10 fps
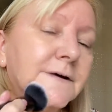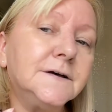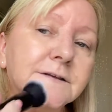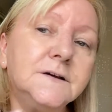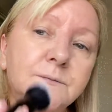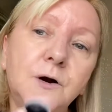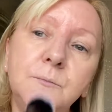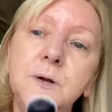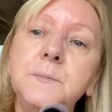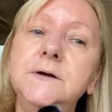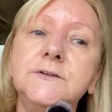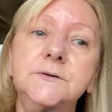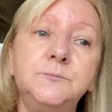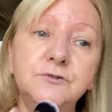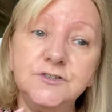I think probably the
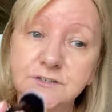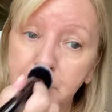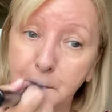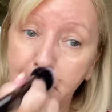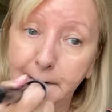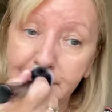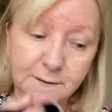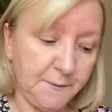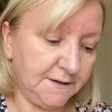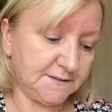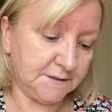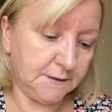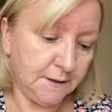brush is probably the best.